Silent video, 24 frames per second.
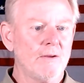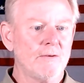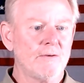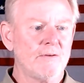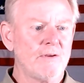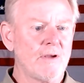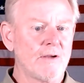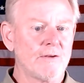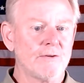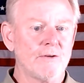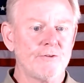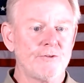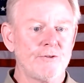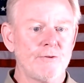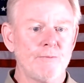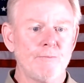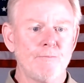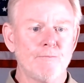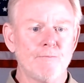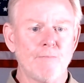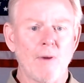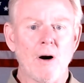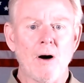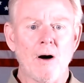Technician
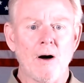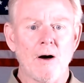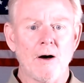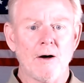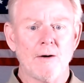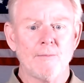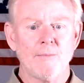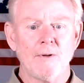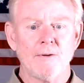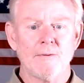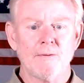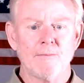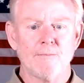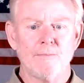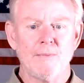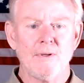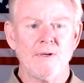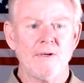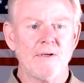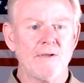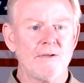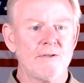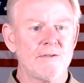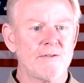Bob
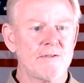B